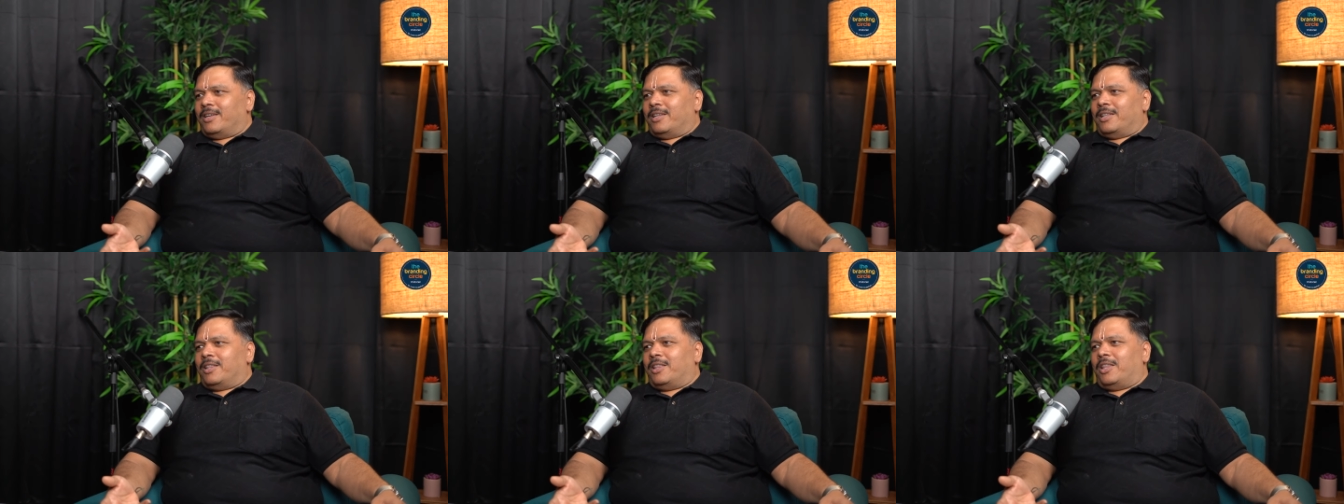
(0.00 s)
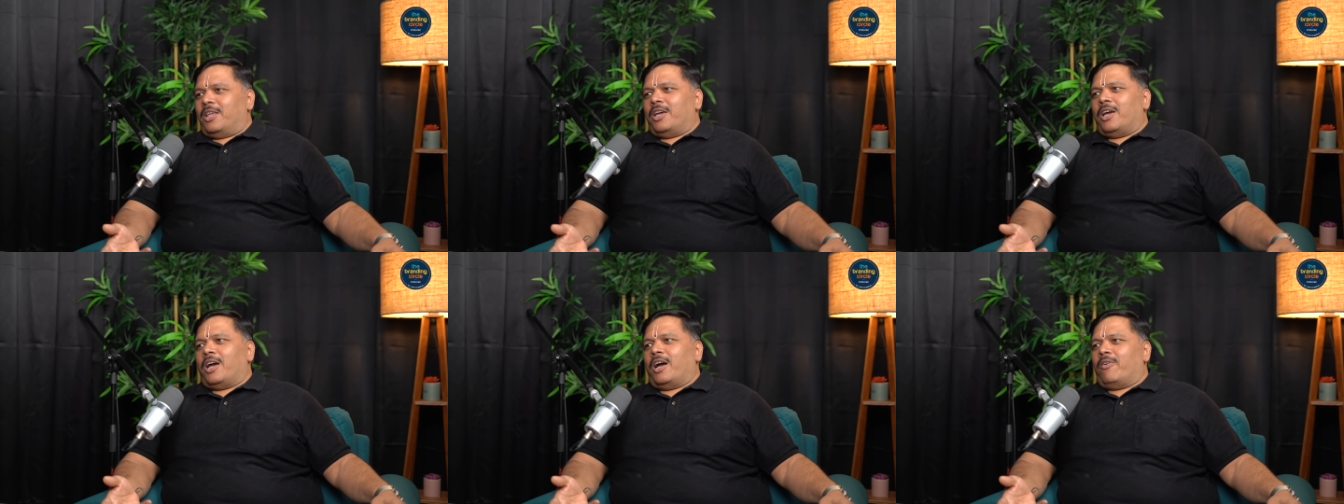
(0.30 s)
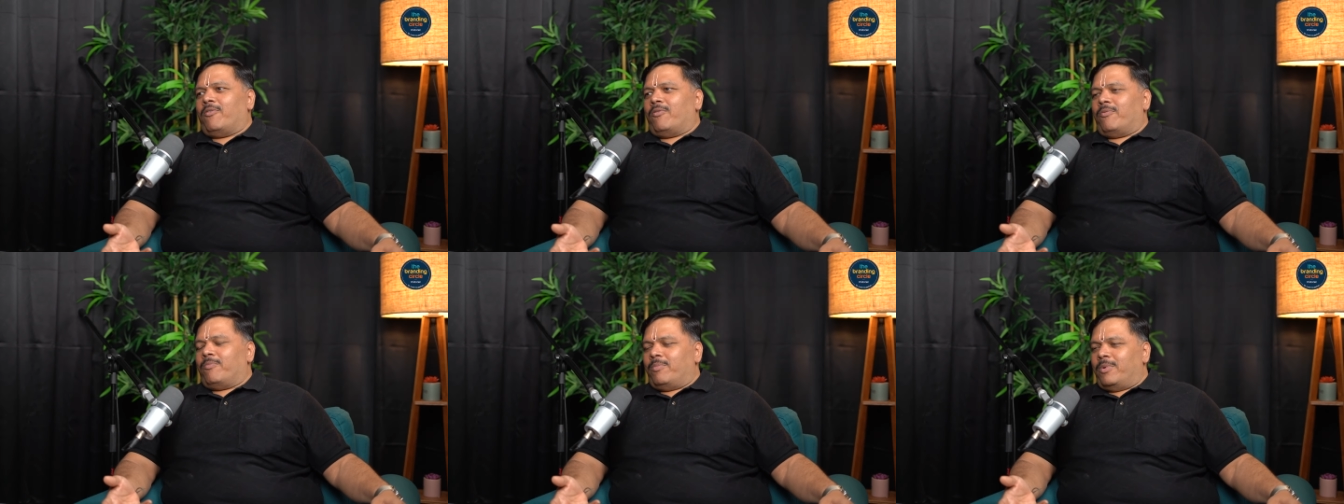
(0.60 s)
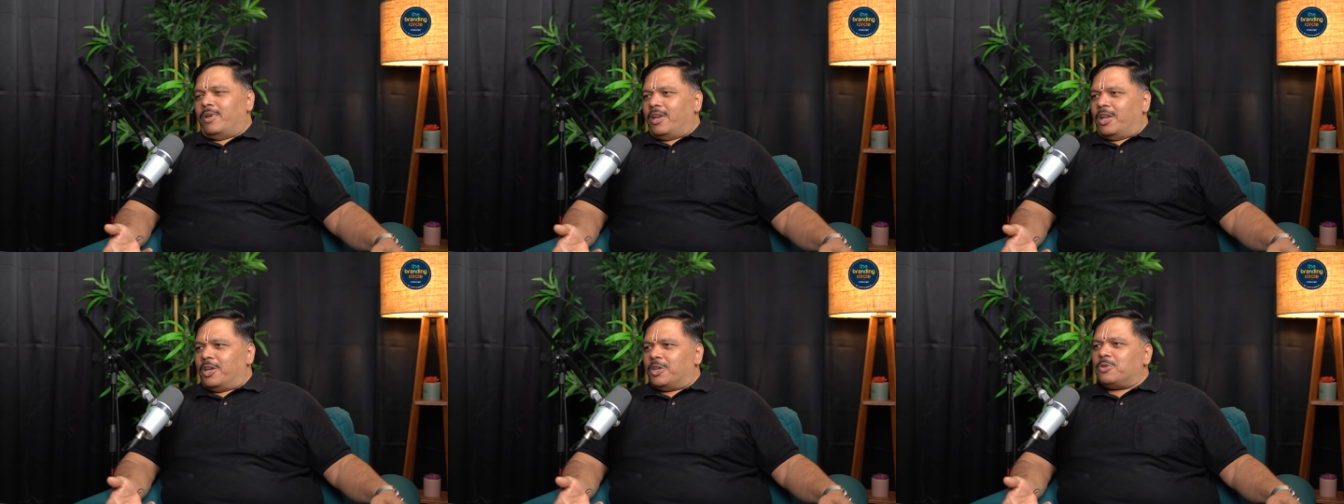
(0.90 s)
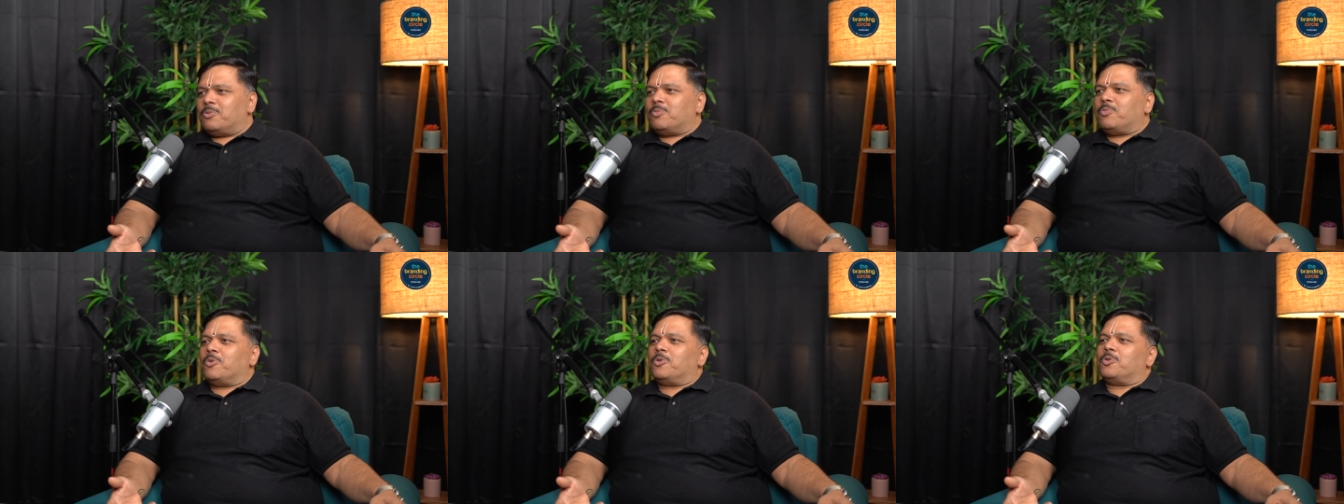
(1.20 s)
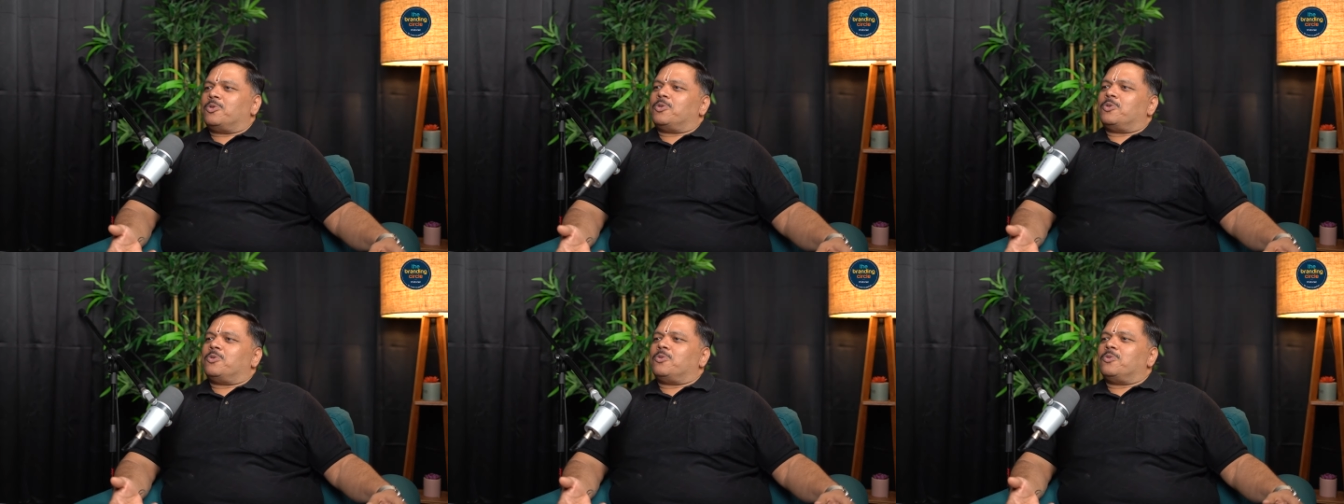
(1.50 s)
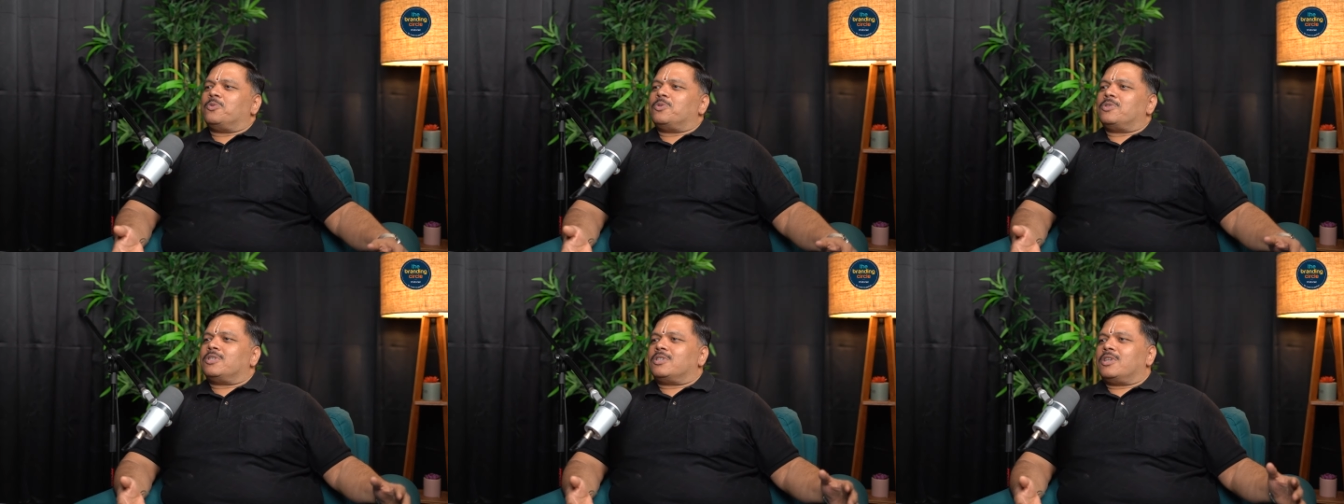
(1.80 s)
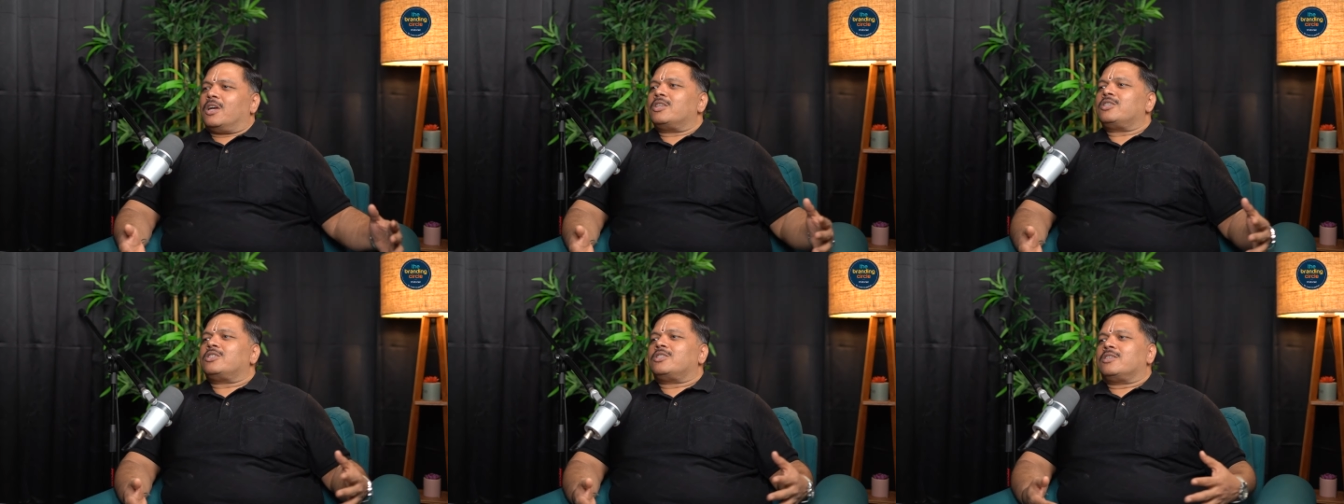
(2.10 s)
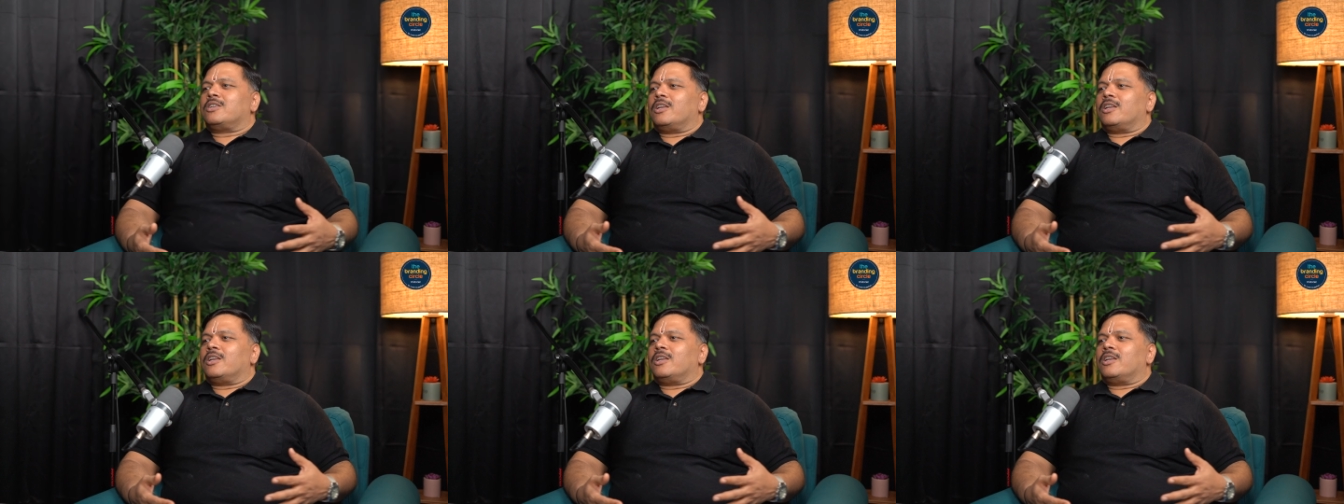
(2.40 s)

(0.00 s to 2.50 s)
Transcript: they have been exposed to such